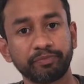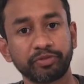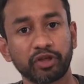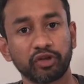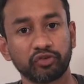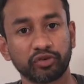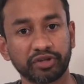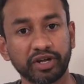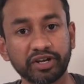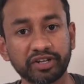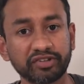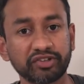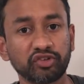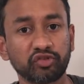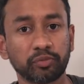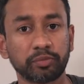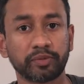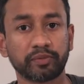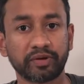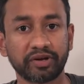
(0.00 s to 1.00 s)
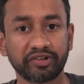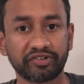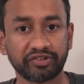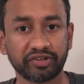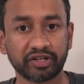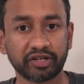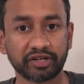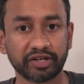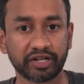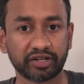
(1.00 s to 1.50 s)
So that is the supervised
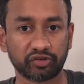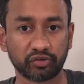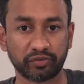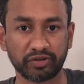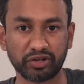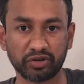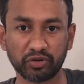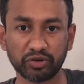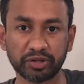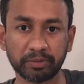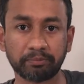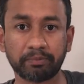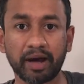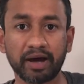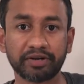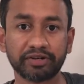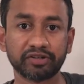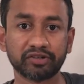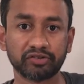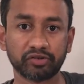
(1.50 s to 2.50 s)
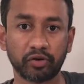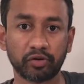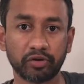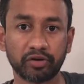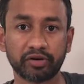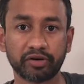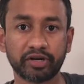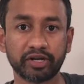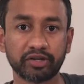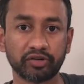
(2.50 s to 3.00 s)
learning. So we know the patterns
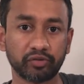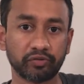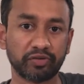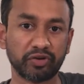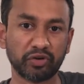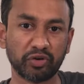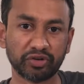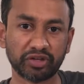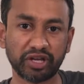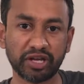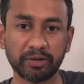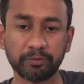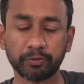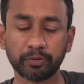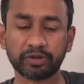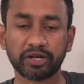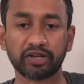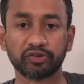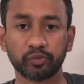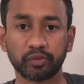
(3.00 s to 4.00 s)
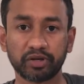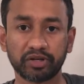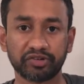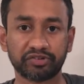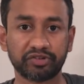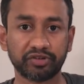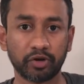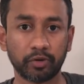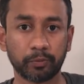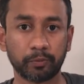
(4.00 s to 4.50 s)
already. So we know the input as well as
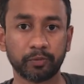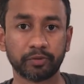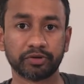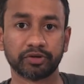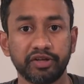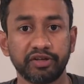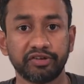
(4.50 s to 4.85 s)
the output.